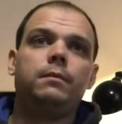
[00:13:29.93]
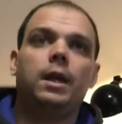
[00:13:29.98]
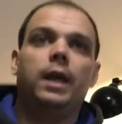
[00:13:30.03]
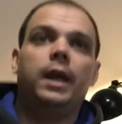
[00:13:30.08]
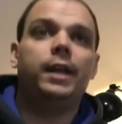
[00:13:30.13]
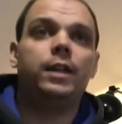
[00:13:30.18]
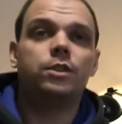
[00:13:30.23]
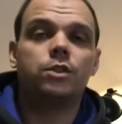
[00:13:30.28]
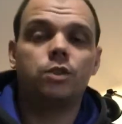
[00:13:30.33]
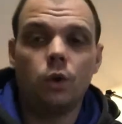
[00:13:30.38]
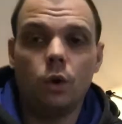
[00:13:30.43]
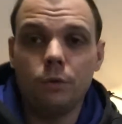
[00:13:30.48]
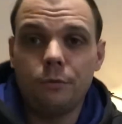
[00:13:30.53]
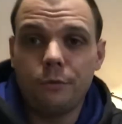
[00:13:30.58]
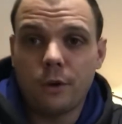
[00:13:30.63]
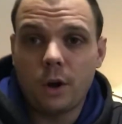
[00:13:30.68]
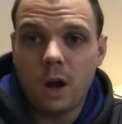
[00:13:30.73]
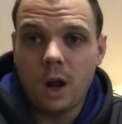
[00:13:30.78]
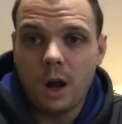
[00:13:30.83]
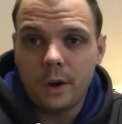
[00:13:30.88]
And it sold
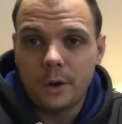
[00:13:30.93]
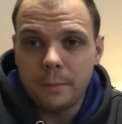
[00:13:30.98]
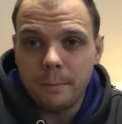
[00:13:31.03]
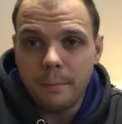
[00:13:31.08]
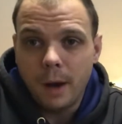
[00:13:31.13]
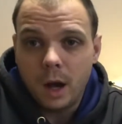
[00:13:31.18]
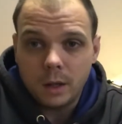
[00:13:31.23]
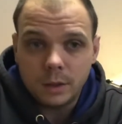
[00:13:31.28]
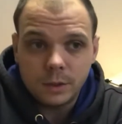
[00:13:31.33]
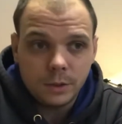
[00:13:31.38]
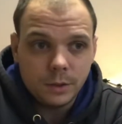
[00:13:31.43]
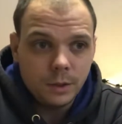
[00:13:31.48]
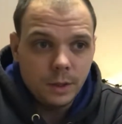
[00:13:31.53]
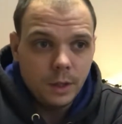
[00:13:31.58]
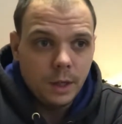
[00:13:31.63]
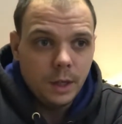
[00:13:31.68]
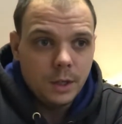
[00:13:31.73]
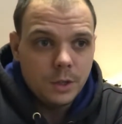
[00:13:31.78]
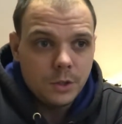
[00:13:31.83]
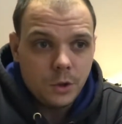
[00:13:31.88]
for $100.
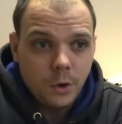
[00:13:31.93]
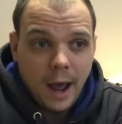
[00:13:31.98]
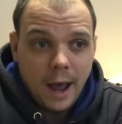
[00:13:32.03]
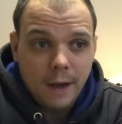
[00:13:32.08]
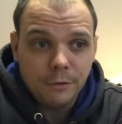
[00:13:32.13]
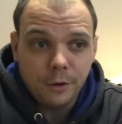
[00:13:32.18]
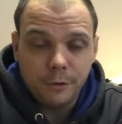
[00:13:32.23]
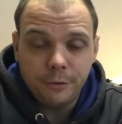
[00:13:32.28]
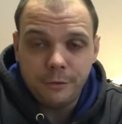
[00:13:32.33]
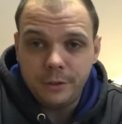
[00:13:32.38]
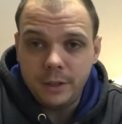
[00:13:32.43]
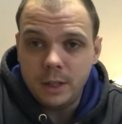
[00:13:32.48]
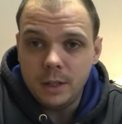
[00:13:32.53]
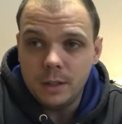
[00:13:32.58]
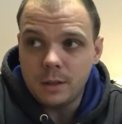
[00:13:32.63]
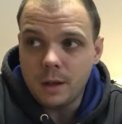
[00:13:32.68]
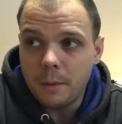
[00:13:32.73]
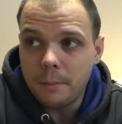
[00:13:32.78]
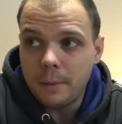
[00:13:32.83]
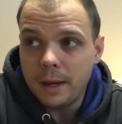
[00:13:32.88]
So after
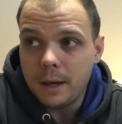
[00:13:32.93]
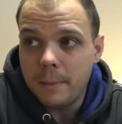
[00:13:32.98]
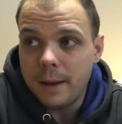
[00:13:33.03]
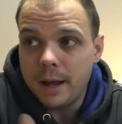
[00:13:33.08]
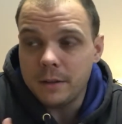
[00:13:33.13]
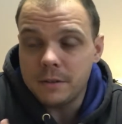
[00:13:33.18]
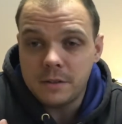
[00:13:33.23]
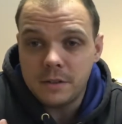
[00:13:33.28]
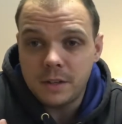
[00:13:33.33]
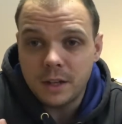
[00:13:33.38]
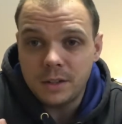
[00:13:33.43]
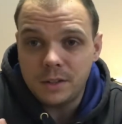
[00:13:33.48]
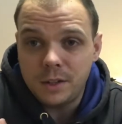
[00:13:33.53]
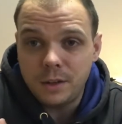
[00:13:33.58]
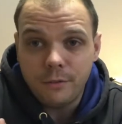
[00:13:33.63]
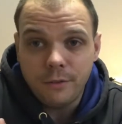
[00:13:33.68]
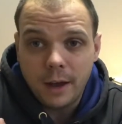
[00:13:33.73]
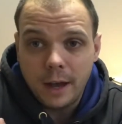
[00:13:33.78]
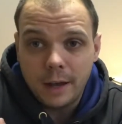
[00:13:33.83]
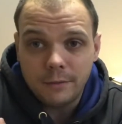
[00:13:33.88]
fees, I'll make about
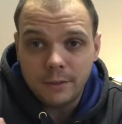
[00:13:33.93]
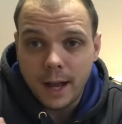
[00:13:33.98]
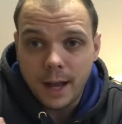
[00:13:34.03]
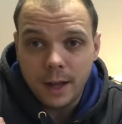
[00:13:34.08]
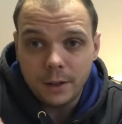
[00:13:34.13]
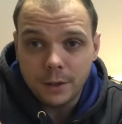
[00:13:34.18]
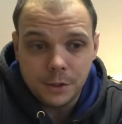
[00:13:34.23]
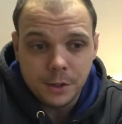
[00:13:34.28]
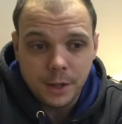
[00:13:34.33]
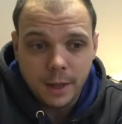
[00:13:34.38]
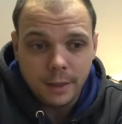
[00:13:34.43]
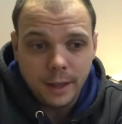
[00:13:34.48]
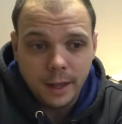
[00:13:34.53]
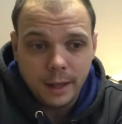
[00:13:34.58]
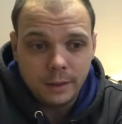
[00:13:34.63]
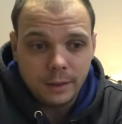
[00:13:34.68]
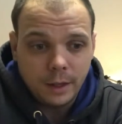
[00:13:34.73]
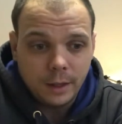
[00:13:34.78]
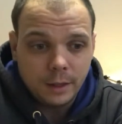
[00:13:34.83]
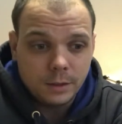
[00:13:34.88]
$65 on
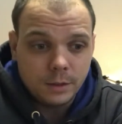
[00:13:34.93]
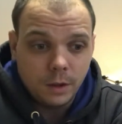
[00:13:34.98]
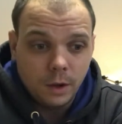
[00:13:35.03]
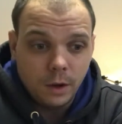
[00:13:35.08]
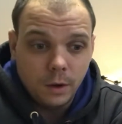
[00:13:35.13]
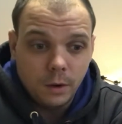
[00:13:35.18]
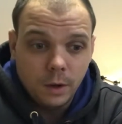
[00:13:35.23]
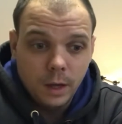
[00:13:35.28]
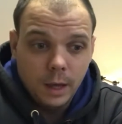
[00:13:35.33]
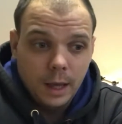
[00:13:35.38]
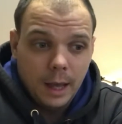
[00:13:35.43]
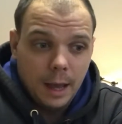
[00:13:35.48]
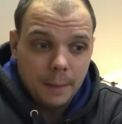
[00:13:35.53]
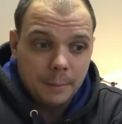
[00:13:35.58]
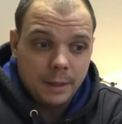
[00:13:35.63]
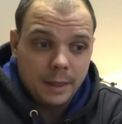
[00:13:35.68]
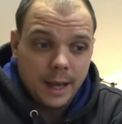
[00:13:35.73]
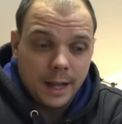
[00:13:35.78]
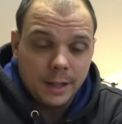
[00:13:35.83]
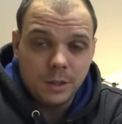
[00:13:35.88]
that thing. So, I
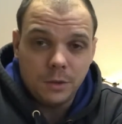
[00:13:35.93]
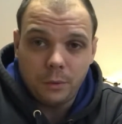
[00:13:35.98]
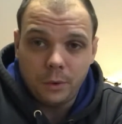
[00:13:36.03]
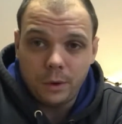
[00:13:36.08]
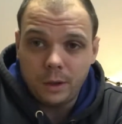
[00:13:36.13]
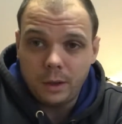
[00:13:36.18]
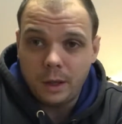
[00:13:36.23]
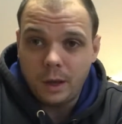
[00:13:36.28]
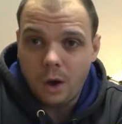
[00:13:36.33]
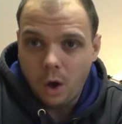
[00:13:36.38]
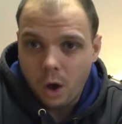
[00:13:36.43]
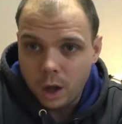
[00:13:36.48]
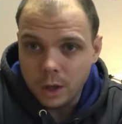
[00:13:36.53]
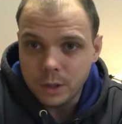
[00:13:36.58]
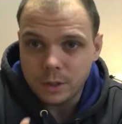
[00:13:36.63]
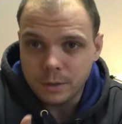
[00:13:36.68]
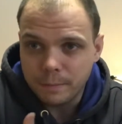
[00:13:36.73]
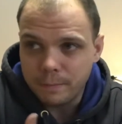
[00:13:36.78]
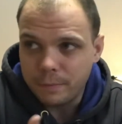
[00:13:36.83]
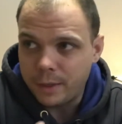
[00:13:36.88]
mean, that's a really
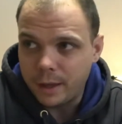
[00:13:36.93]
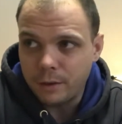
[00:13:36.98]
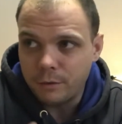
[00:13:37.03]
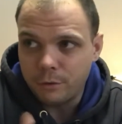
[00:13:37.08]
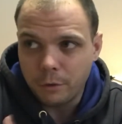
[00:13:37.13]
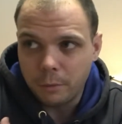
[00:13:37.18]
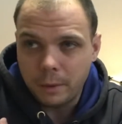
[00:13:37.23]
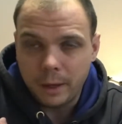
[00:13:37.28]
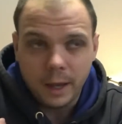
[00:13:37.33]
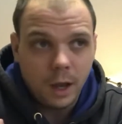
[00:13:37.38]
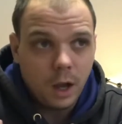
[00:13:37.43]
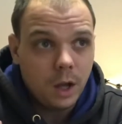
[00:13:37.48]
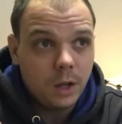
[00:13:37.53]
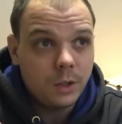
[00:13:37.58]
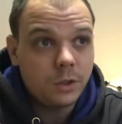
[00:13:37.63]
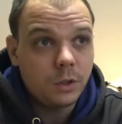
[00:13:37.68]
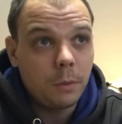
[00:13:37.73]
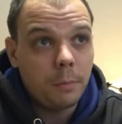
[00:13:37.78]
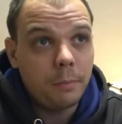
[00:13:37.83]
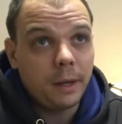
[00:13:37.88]
awesome thing for me. I
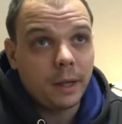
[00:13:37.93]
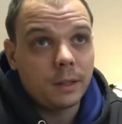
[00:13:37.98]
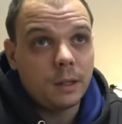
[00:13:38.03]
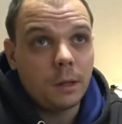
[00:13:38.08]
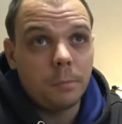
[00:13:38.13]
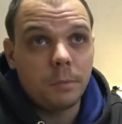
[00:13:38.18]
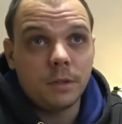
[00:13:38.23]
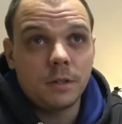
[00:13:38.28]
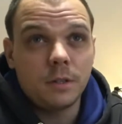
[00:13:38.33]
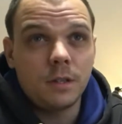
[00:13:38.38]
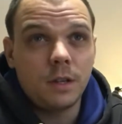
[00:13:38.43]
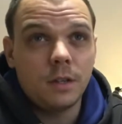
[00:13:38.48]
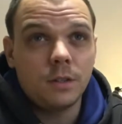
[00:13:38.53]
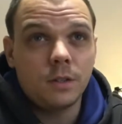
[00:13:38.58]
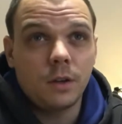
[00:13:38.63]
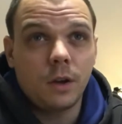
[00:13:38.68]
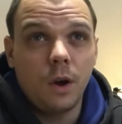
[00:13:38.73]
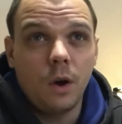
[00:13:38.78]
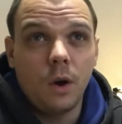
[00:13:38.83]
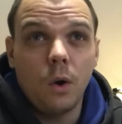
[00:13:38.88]
also picked up a
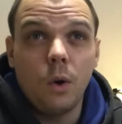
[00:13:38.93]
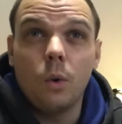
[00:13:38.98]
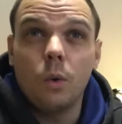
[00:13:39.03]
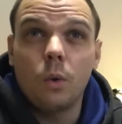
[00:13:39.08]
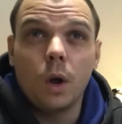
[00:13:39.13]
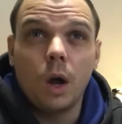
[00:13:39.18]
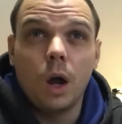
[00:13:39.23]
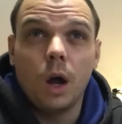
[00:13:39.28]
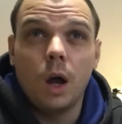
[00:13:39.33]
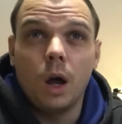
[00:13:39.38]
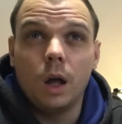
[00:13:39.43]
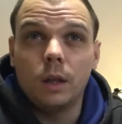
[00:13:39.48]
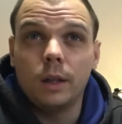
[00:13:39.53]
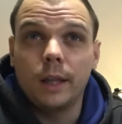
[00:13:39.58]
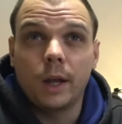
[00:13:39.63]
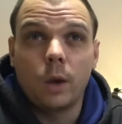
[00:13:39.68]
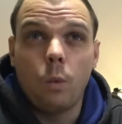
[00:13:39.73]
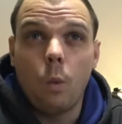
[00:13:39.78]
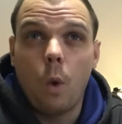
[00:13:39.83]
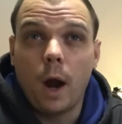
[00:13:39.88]
Cisco
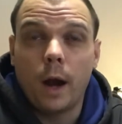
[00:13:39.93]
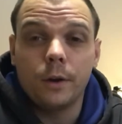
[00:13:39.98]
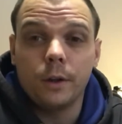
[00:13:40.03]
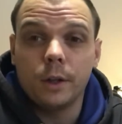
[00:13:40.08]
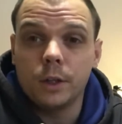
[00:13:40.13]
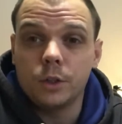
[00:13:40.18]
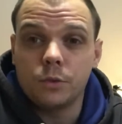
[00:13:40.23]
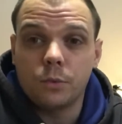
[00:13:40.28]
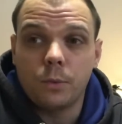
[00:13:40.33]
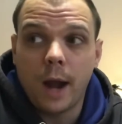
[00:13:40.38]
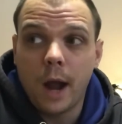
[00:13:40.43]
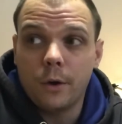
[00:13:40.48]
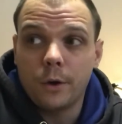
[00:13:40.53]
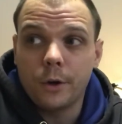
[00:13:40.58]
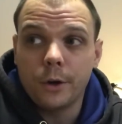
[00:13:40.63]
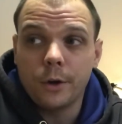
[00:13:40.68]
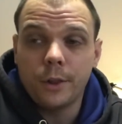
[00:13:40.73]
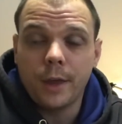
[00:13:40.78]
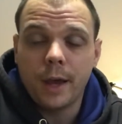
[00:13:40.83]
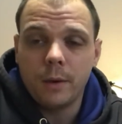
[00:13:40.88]
like wireless
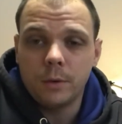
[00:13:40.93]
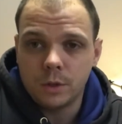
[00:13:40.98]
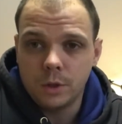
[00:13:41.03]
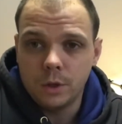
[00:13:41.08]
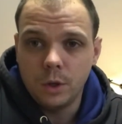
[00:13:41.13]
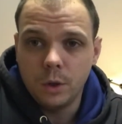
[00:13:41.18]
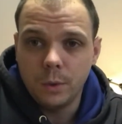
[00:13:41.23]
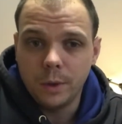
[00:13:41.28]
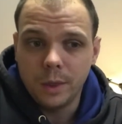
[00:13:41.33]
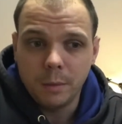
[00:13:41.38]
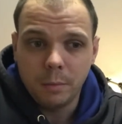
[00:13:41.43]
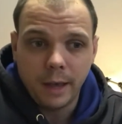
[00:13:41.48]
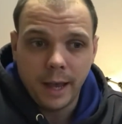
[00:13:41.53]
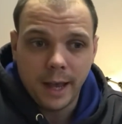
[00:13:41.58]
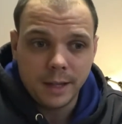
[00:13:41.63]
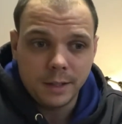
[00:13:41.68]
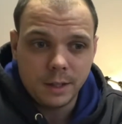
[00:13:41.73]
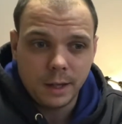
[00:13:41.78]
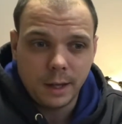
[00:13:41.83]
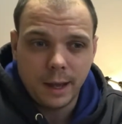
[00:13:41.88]
router that was new in the
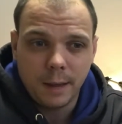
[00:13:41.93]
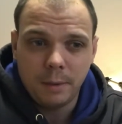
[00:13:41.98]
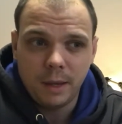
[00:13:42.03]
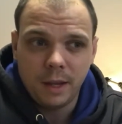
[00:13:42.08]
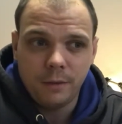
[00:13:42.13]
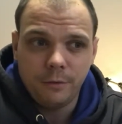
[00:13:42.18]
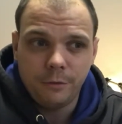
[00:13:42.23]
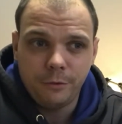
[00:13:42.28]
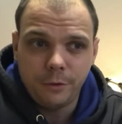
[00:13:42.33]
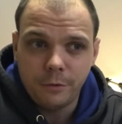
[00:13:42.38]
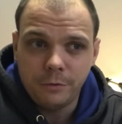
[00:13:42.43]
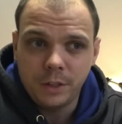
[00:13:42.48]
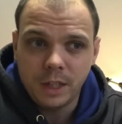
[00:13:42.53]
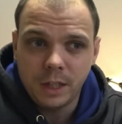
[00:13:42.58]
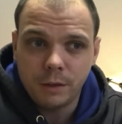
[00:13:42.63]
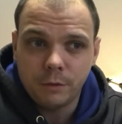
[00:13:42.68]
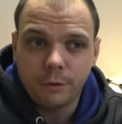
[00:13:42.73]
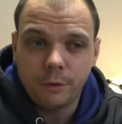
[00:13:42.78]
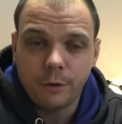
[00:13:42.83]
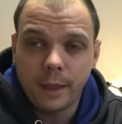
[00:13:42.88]
plastic. I paid
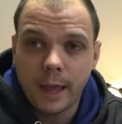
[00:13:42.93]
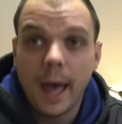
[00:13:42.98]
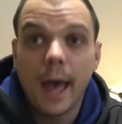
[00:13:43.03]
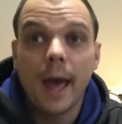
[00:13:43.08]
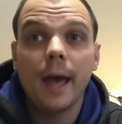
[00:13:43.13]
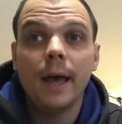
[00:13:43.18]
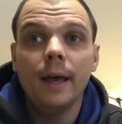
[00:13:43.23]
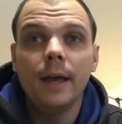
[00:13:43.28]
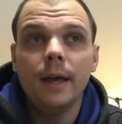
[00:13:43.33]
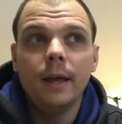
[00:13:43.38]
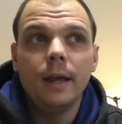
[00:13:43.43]
$15 for that.